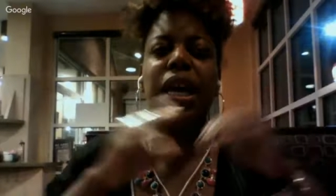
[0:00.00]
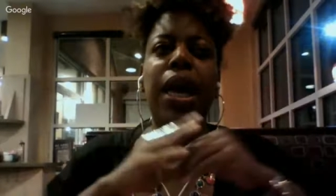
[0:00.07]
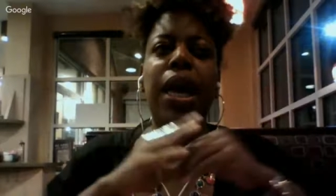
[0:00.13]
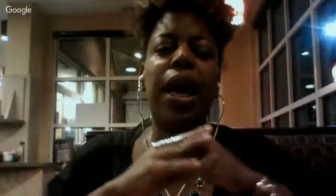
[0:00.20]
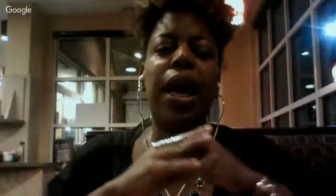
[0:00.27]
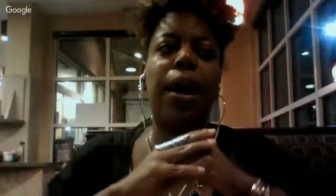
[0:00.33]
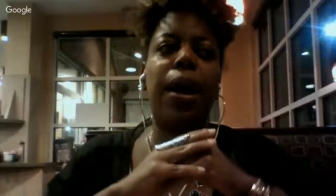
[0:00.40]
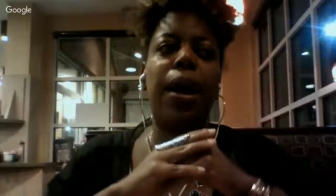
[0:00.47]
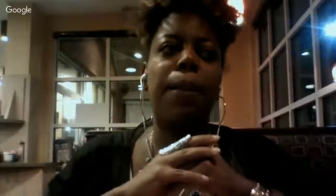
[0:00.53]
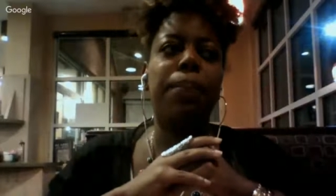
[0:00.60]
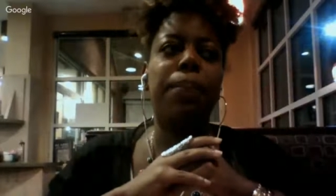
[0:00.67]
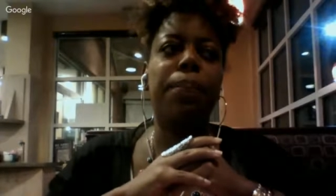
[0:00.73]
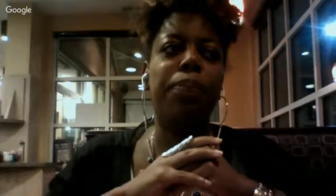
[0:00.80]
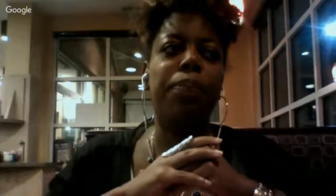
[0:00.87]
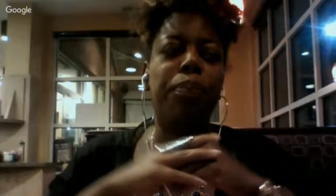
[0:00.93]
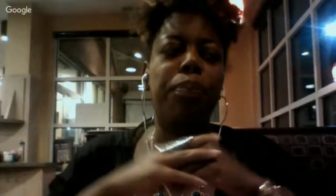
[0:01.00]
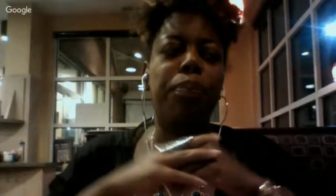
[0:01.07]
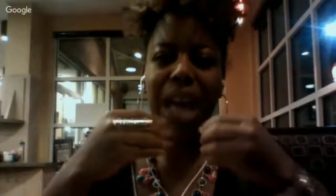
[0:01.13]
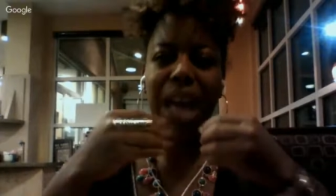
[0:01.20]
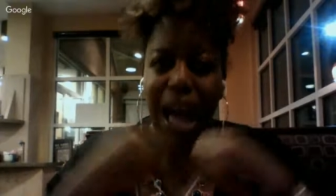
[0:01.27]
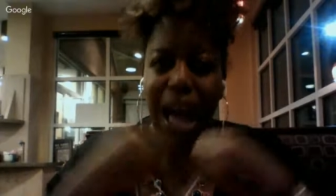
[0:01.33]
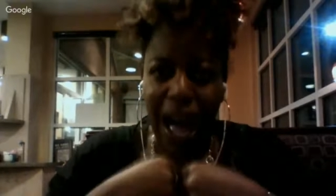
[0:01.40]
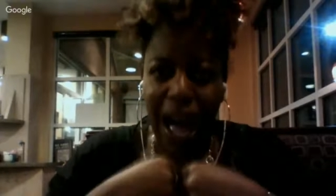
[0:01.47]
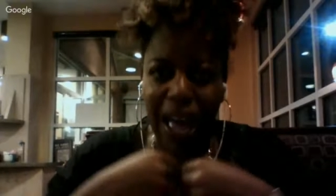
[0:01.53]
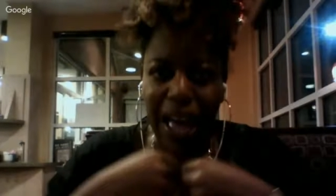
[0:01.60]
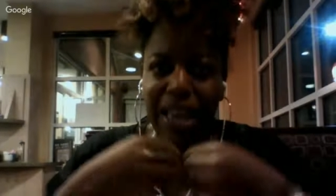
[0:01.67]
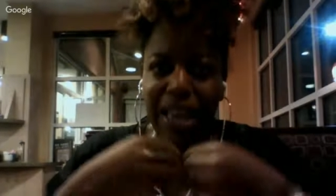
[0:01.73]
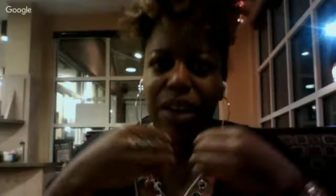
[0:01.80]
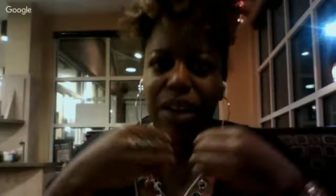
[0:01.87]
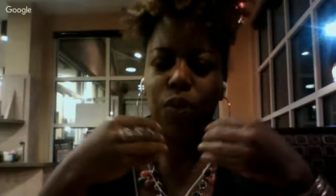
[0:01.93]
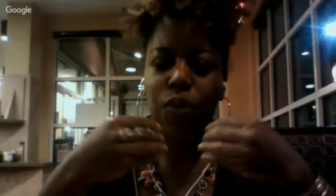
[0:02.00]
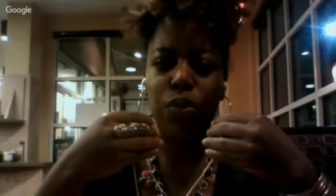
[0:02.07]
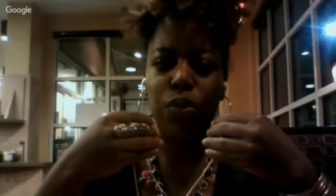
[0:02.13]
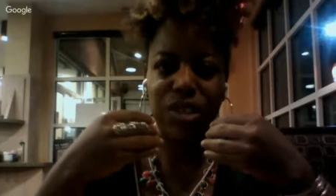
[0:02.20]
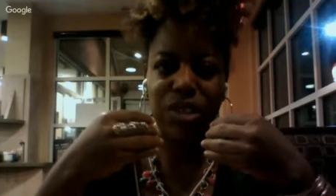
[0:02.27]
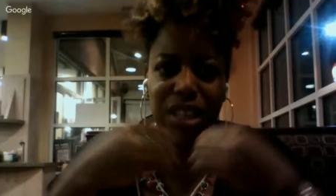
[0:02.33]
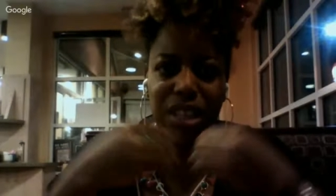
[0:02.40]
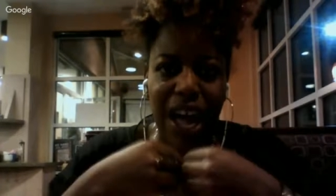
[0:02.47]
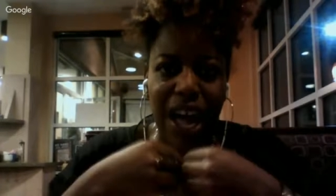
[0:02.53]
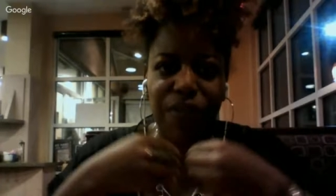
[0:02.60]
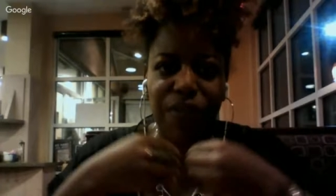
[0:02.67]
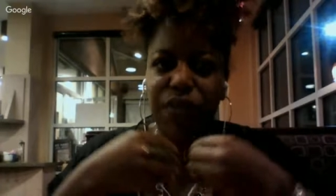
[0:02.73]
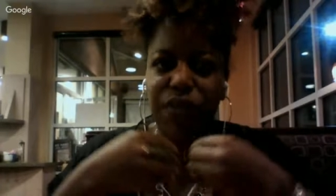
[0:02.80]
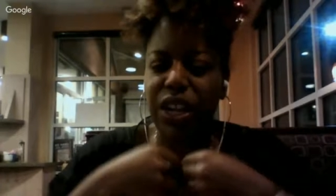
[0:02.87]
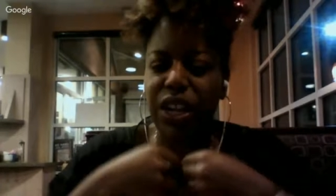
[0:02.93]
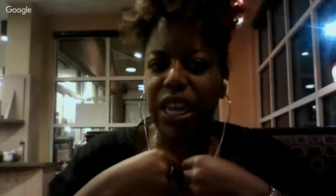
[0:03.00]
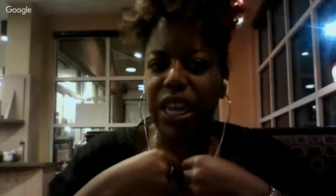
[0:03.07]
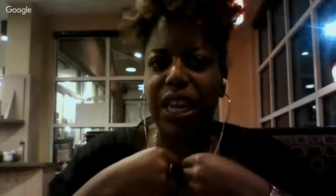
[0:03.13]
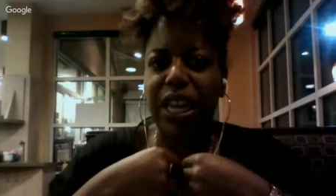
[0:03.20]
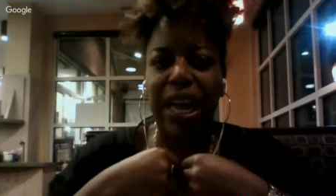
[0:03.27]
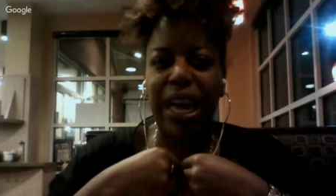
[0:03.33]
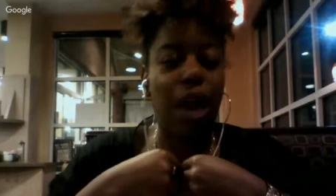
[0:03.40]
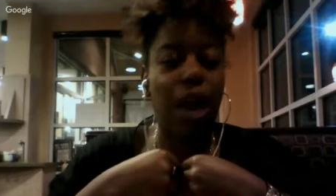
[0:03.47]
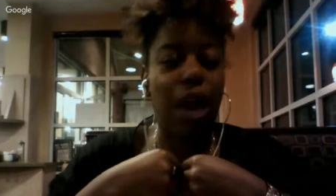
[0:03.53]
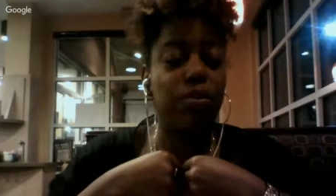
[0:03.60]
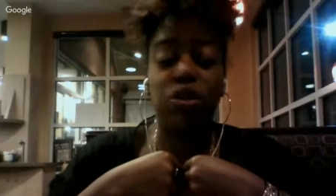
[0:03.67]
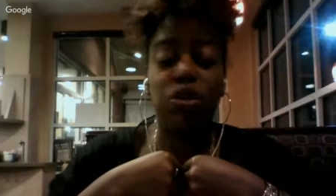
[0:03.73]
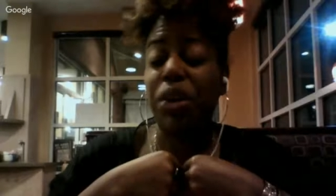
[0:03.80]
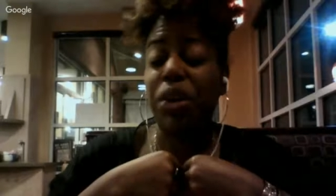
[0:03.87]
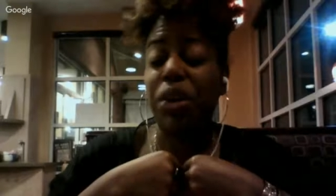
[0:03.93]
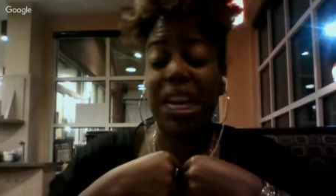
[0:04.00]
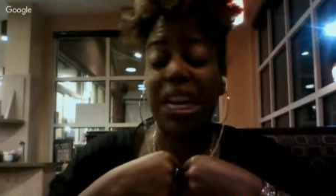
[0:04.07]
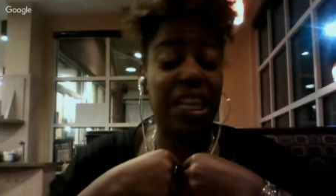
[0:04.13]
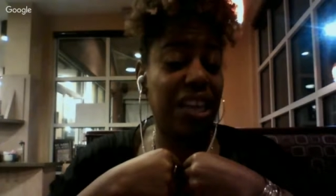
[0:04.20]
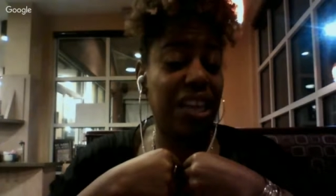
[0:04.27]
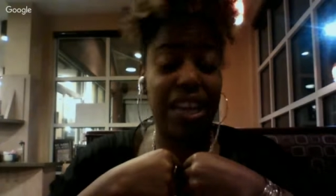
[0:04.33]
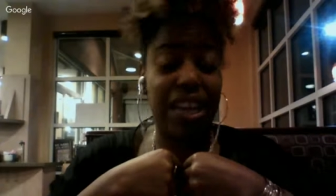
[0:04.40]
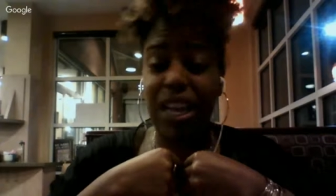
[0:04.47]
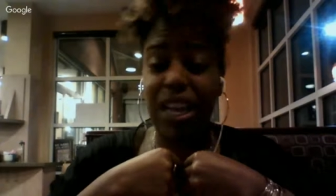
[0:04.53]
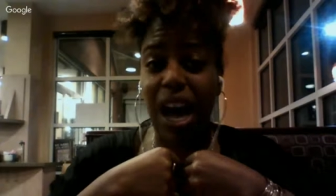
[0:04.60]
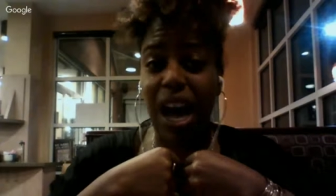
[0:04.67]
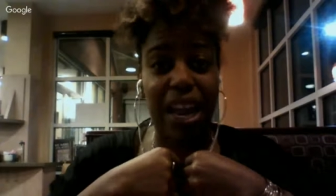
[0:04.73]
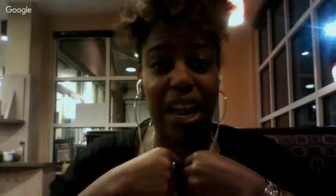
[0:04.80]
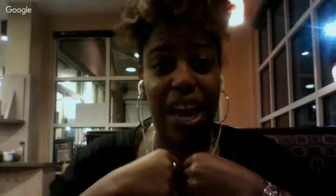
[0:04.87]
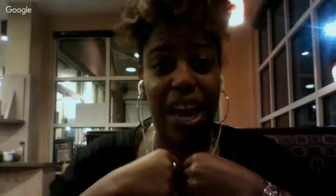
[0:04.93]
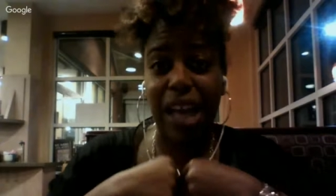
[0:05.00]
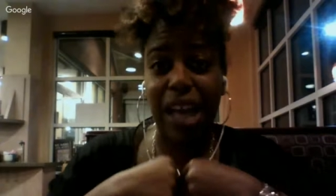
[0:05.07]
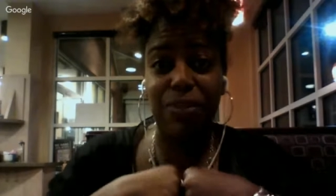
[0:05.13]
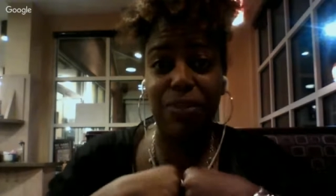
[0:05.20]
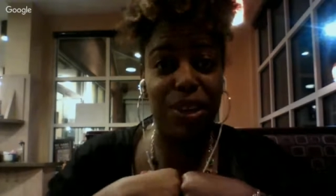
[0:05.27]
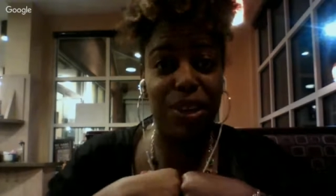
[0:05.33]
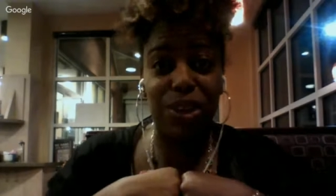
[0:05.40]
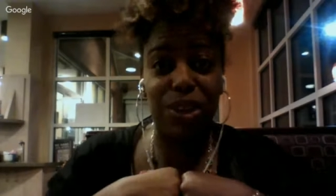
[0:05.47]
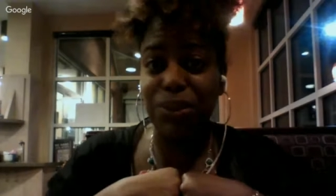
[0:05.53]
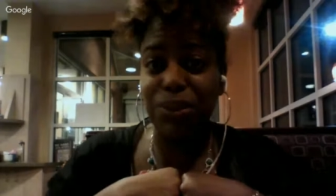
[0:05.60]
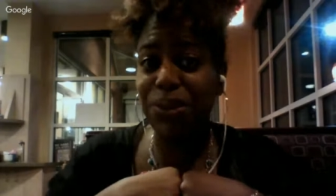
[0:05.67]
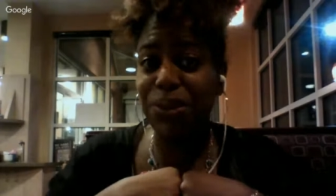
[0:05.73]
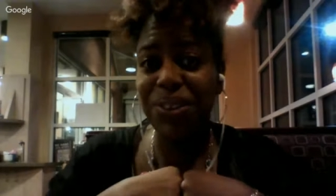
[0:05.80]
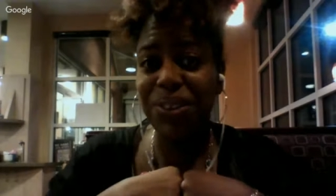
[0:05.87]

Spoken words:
But I was not feeling like I was doing anything that God had asked me to do.